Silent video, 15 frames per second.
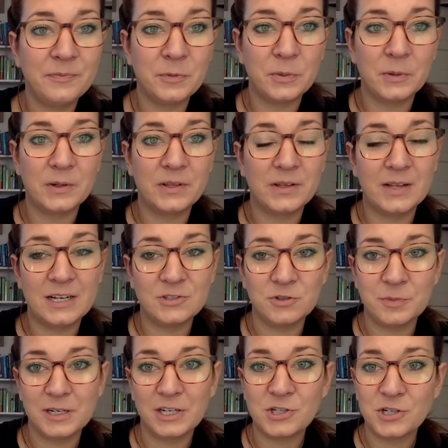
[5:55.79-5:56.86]
we're in the classroom
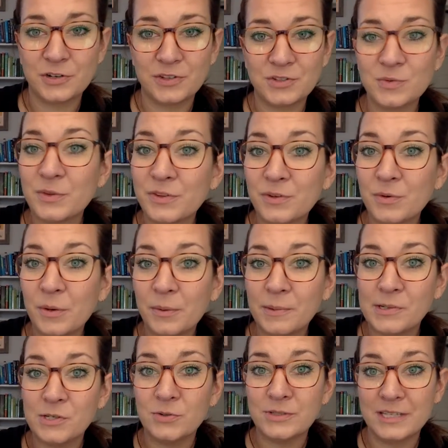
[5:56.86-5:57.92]
and I share this with you. What we would
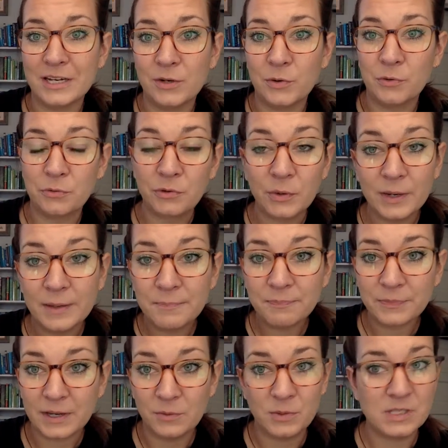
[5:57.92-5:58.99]
do is I'd go through it
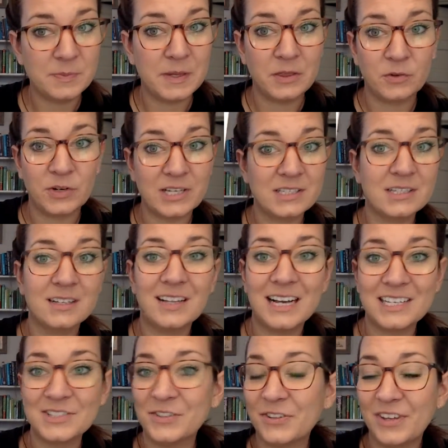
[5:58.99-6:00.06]
and we'd spend the rest of
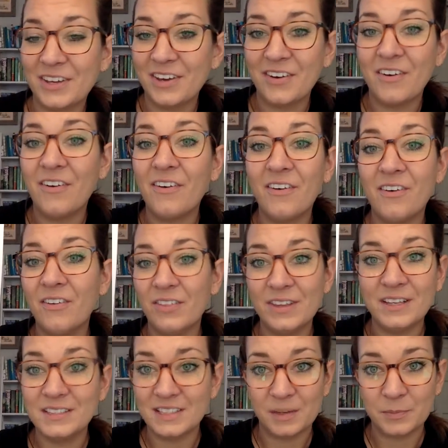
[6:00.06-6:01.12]
class looking at all the
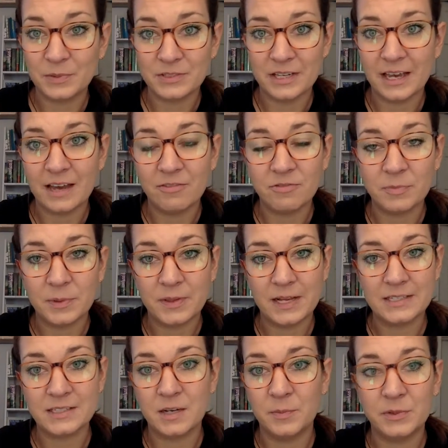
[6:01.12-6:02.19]
examples I have from the
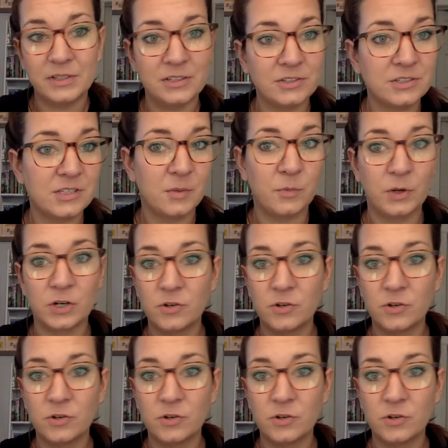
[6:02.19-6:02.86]
last couple of years. Some were